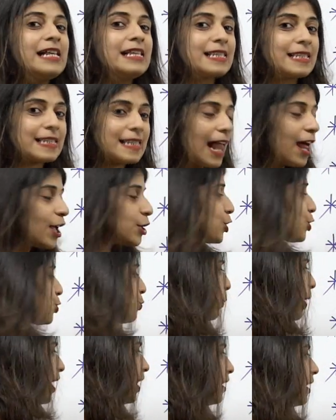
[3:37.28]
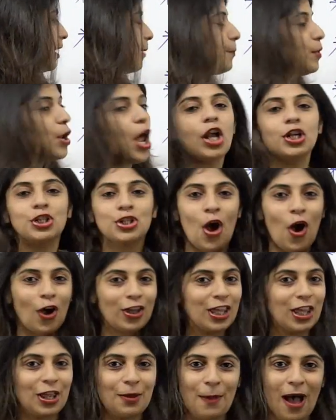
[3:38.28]
Slush, well, I'm not
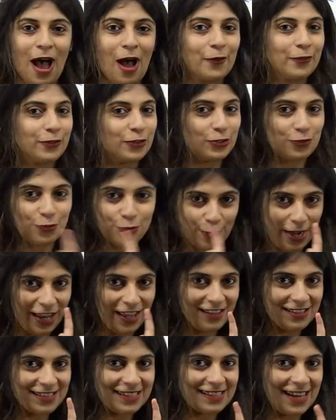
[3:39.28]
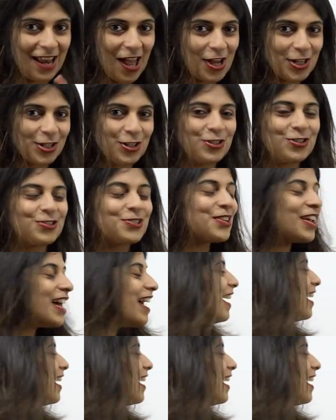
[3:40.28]
talking about the drink slush.